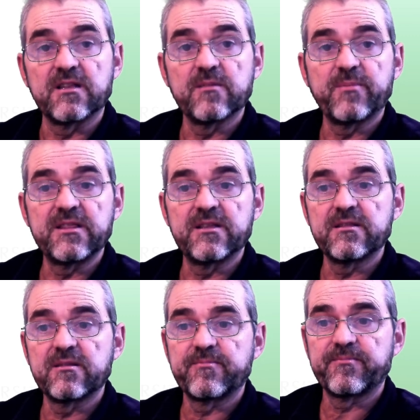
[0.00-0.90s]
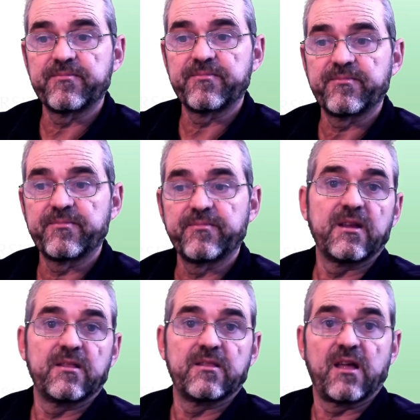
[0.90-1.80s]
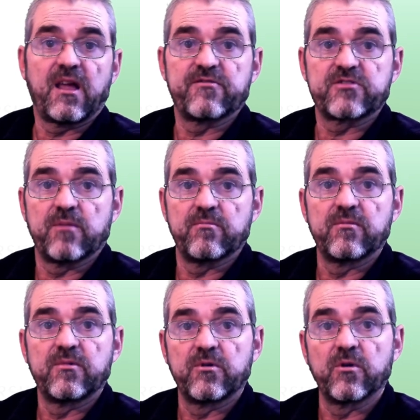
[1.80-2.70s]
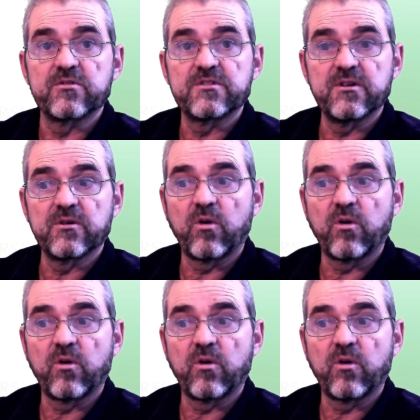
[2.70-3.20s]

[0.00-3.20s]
independent. They have some non-zero